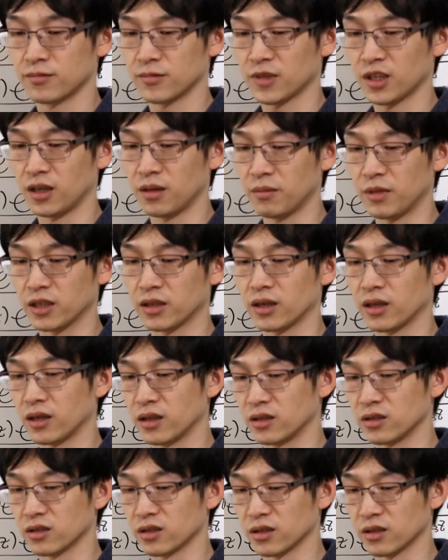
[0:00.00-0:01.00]
Okay, maintain
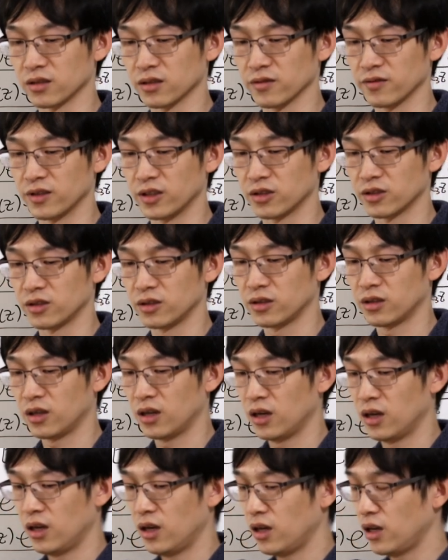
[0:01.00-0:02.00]
energy conservation.
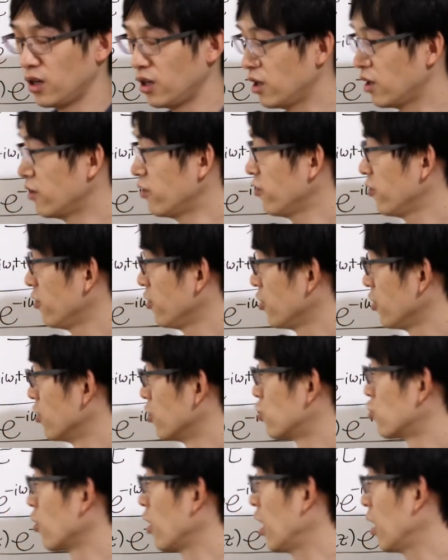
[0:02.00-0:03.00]
If you
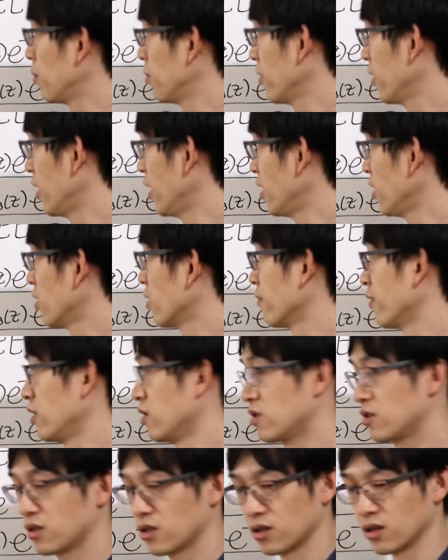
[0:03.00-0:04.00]
drop any of
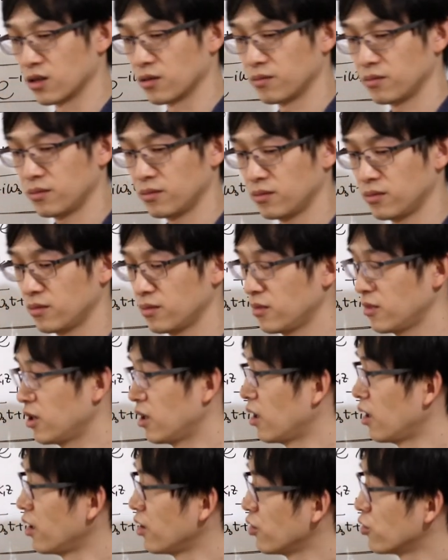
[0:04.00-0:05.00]
this term
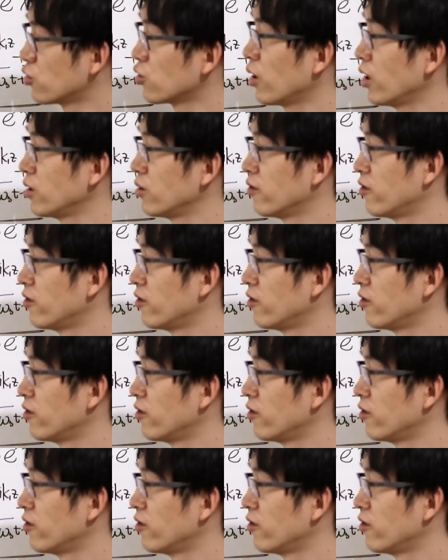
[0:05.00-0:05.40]
and you try to